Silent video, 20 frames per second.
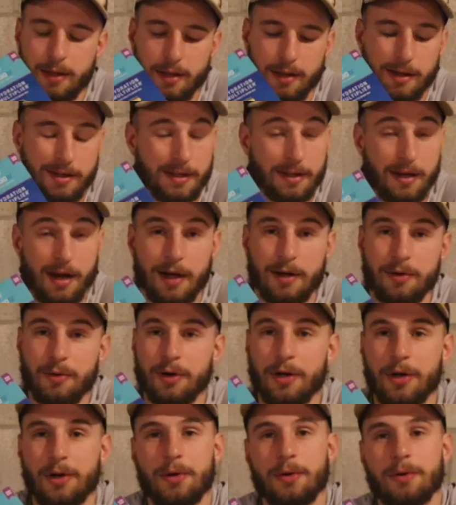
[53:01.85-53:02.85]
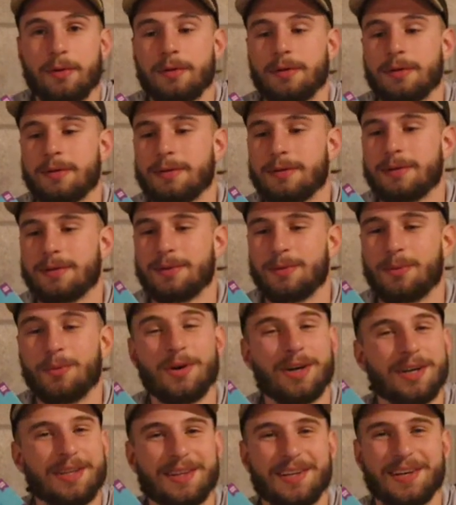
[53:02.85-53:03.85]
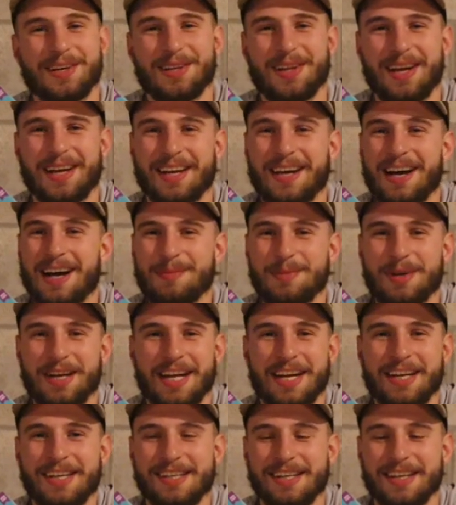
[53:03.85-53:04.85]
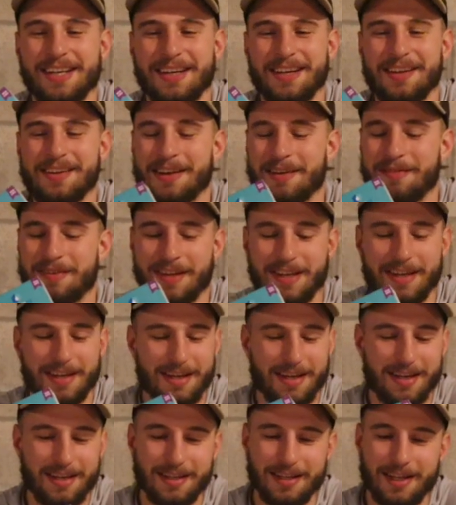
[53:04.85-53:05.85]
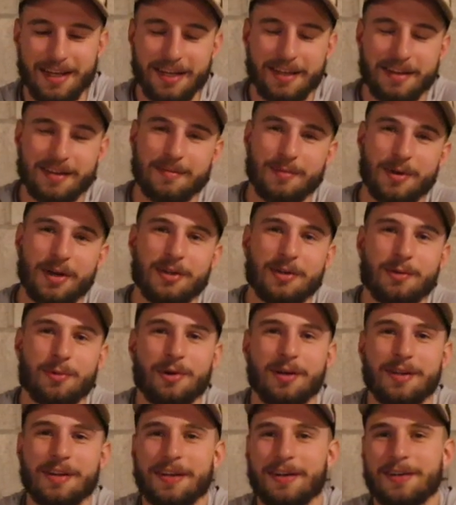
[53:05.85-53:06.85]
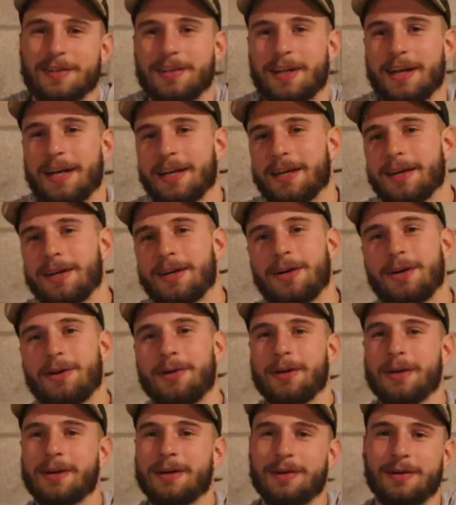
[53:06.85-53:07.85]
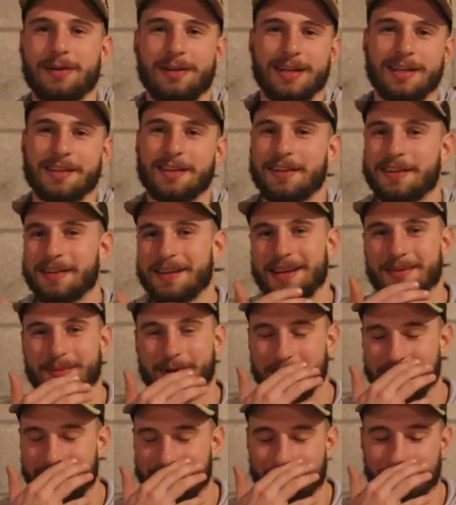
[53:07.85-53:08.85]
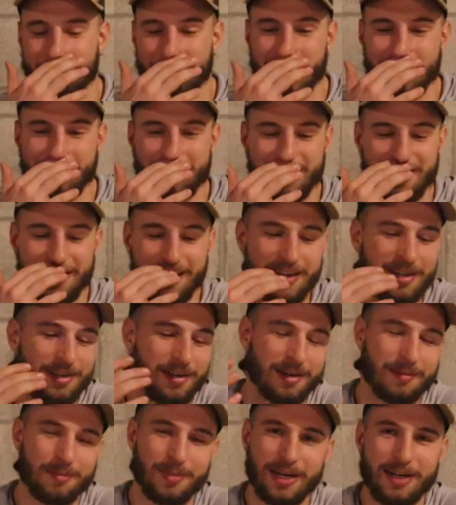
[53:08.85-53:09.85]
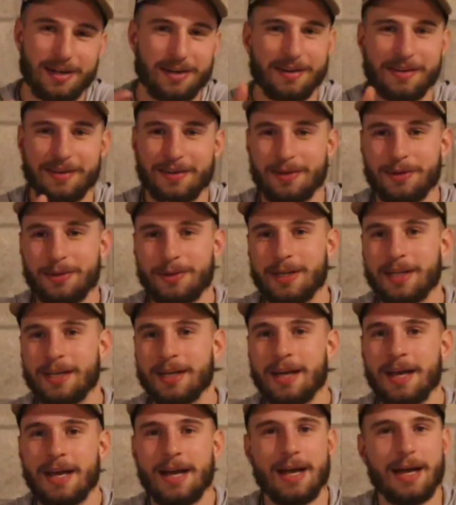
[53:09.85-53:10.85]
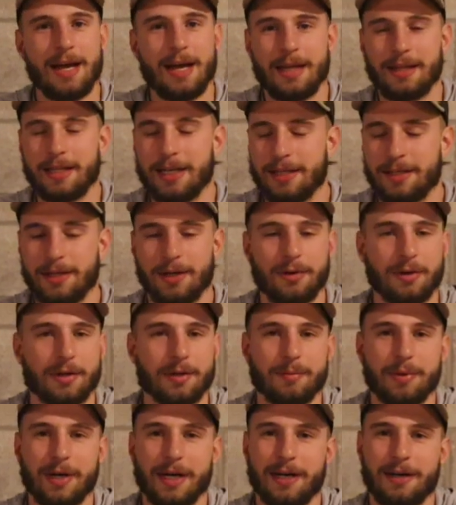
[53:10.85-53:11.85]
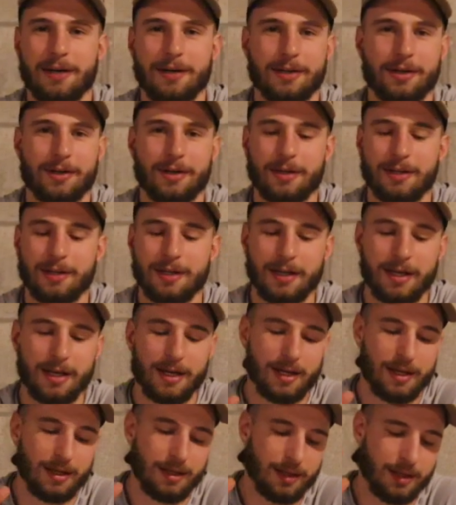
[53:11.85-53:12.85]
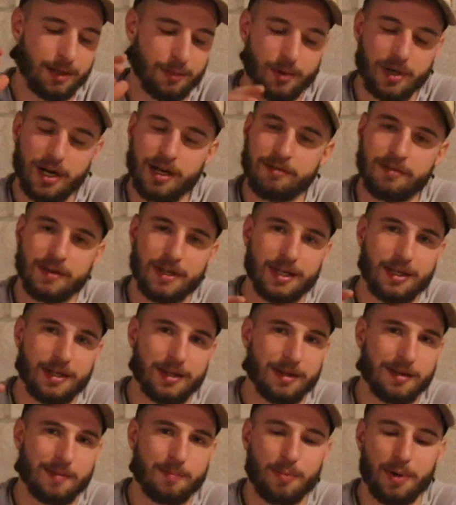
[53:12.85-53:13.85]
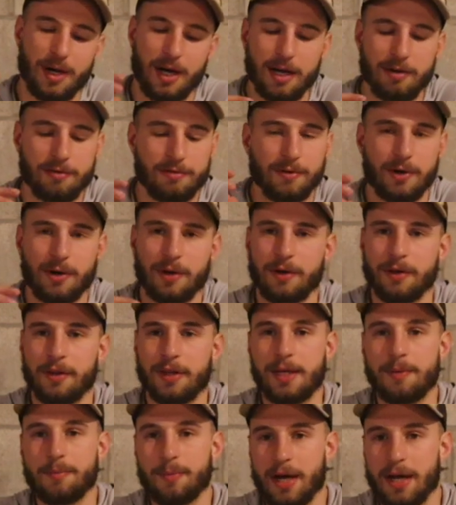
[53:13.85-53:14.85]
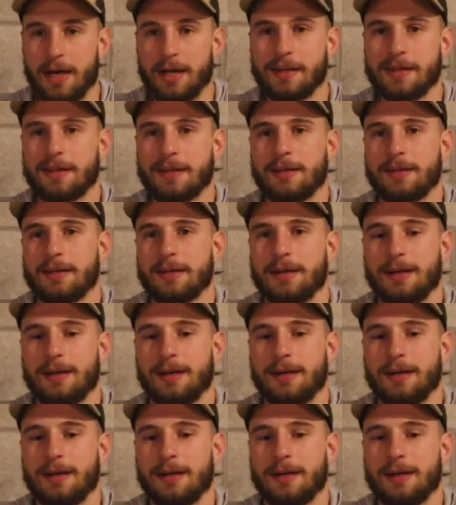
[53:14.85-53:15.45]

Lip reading: This, I don't know what their like combination is. I've seen like some other ones that are like, oh, like the same as Liquid IV or compares to it, and they don't compare at all. Liquid IV is by far the best.